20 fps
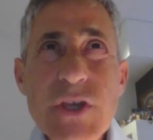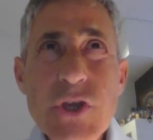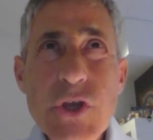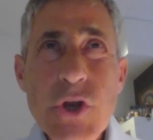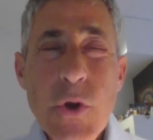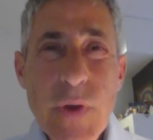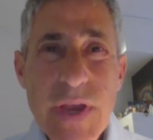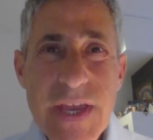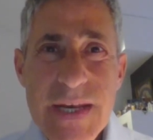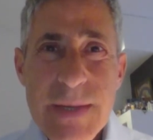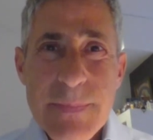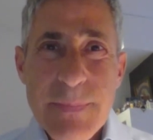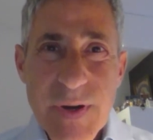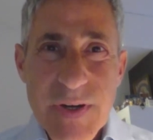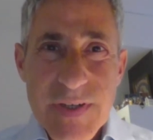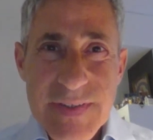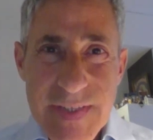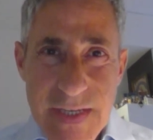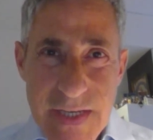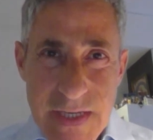in
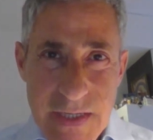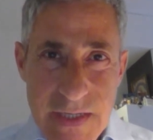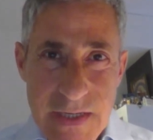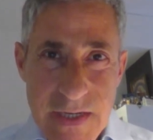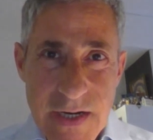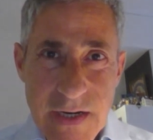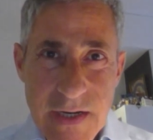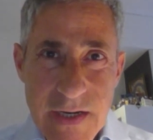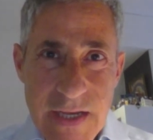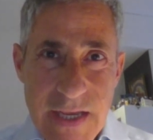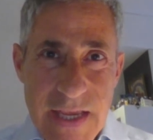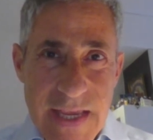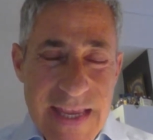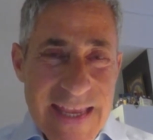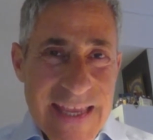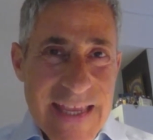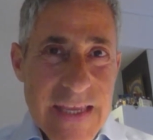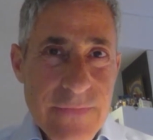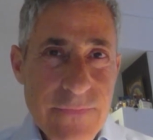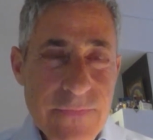particular,
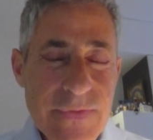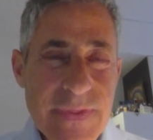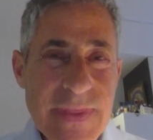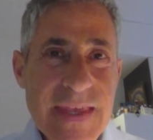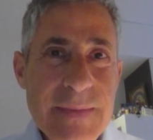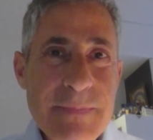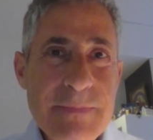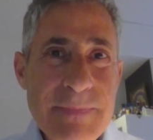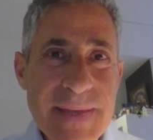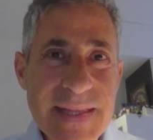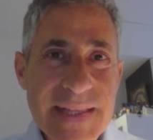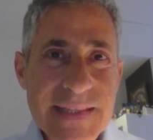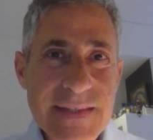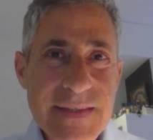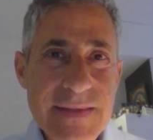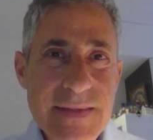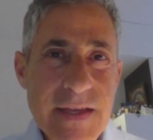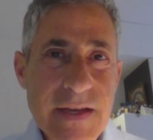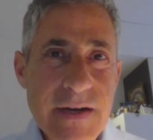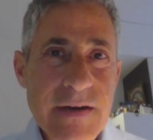if they built
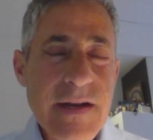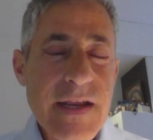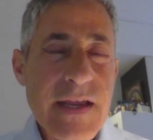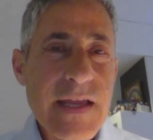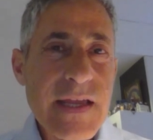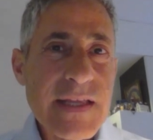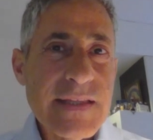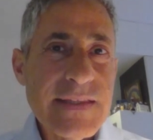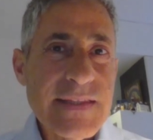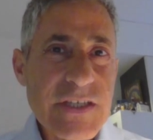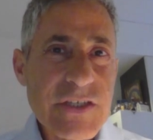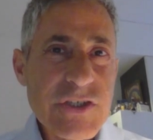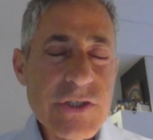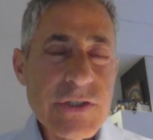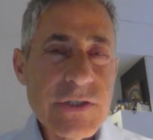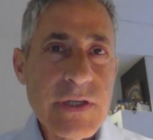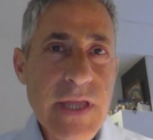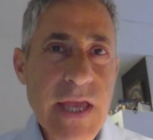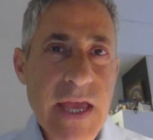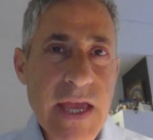their
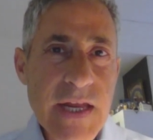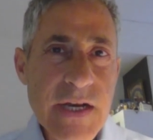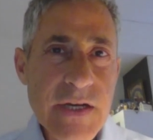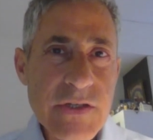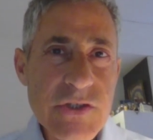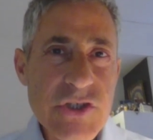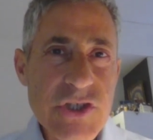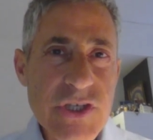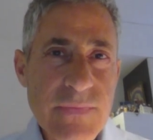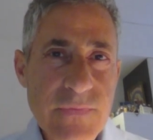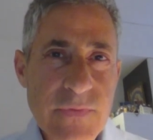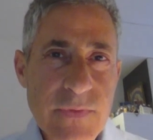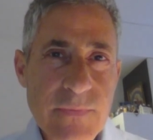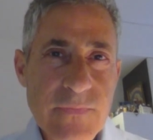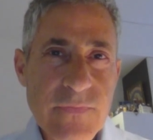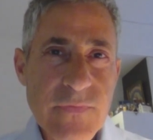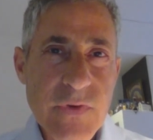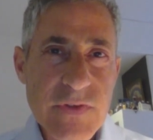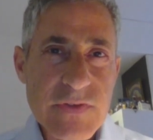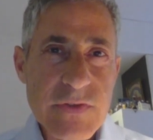additional energy from
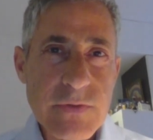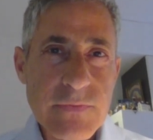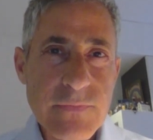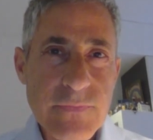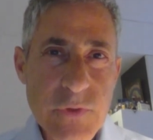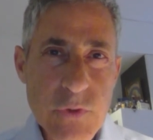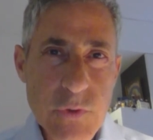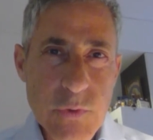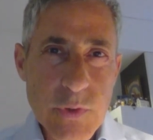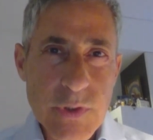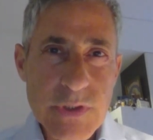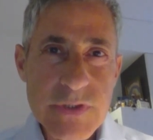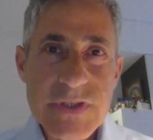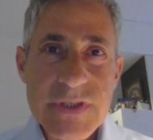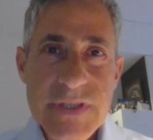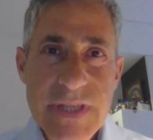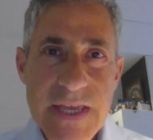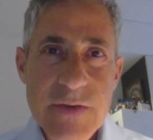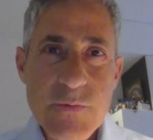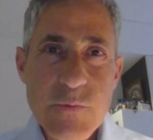fossil fuels,
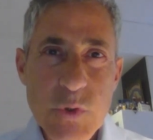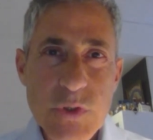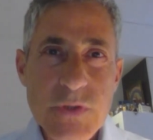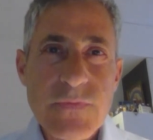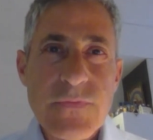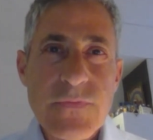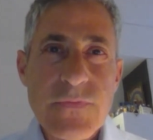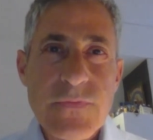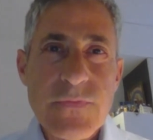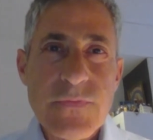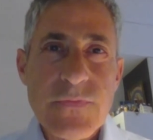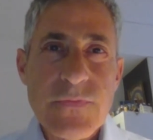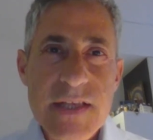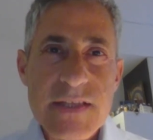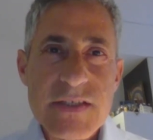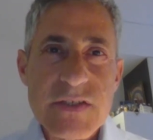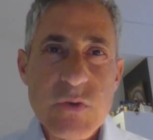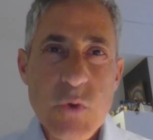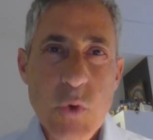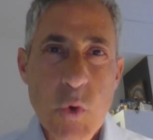they would fry
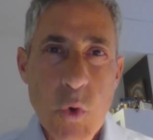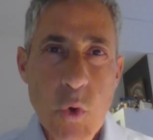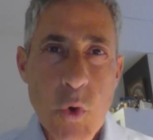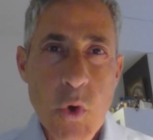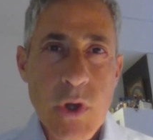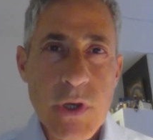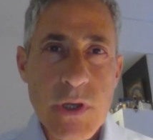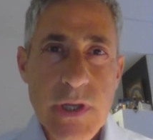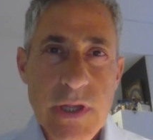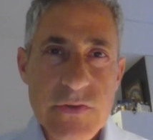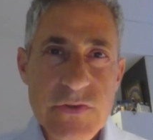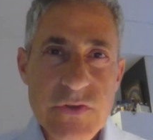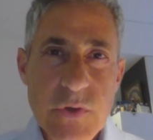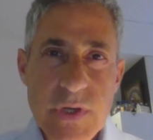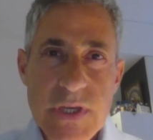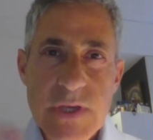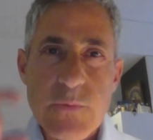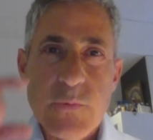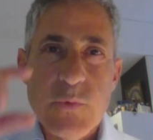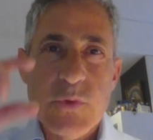us all. So it
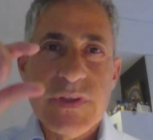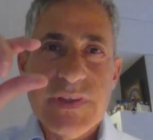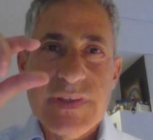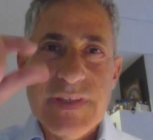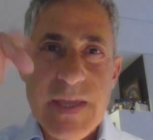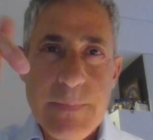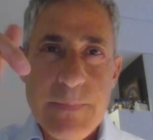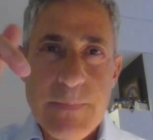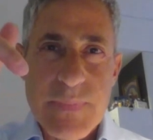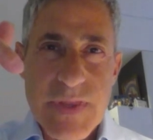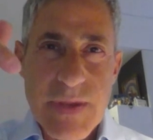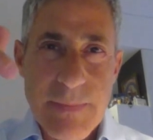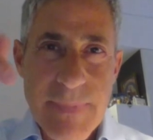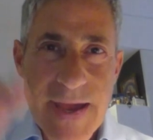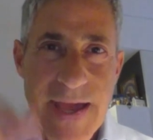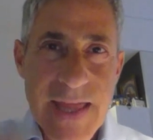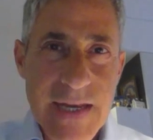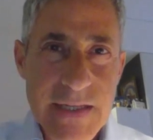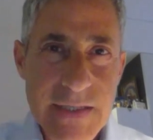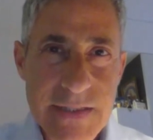would tip the
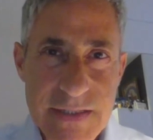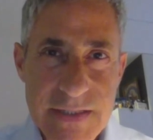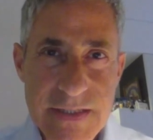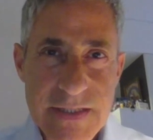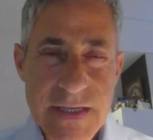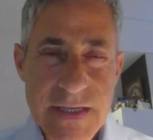balance.